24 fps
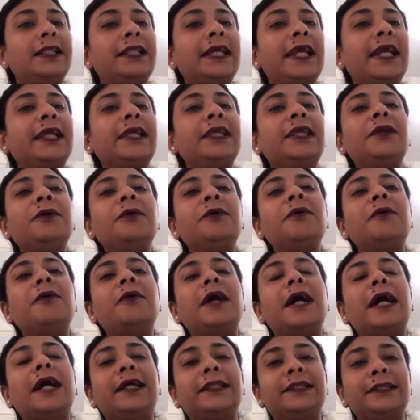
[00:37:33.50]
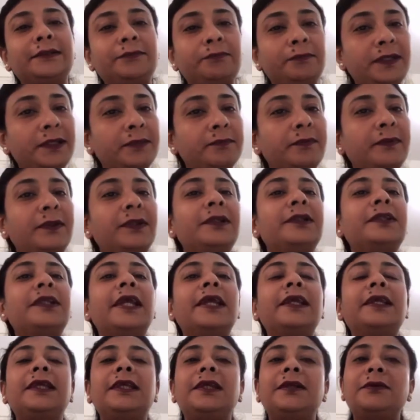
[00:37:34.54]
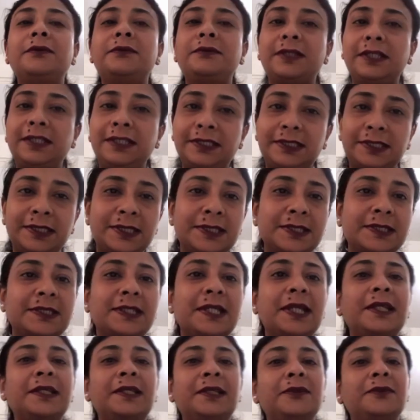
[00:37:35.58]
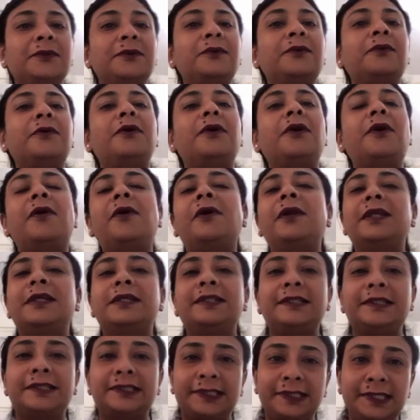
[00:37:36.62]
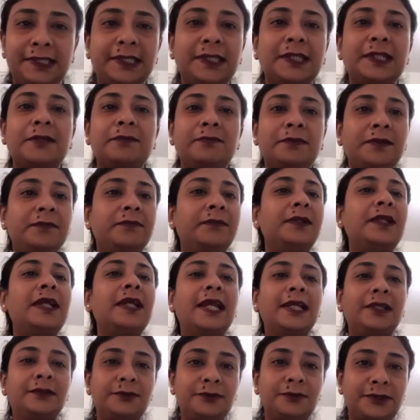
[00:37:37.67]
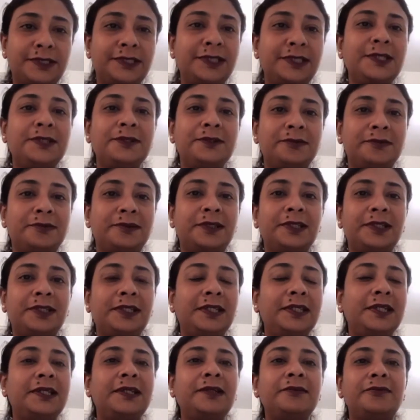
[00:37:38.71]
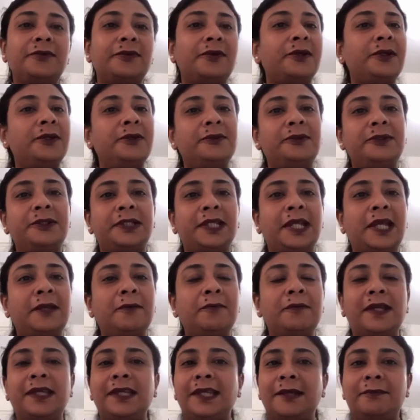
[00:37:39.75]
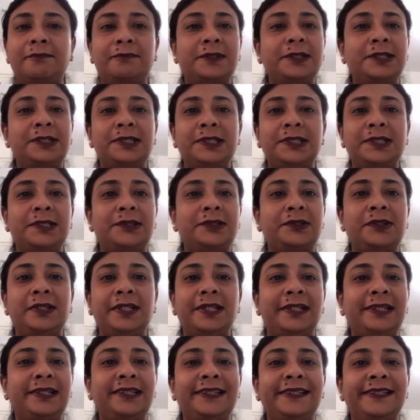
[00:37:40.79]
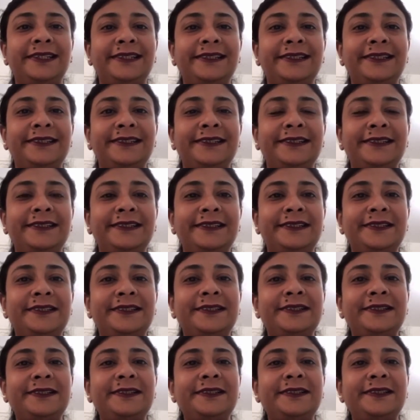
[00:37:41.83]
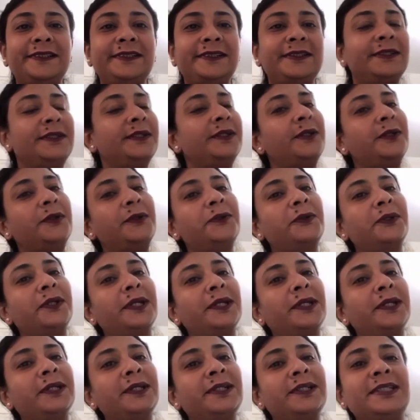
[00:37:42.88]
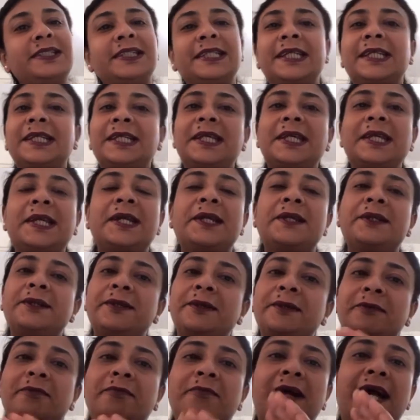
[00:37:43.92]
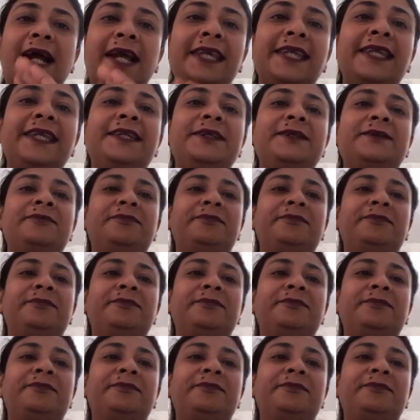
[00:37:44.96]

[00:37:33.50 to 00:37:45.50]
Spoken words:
Thank you other people, thank you teachers, thank you all other senior people I could see over here for your time. I appreciate really. Okay, take care. Bye.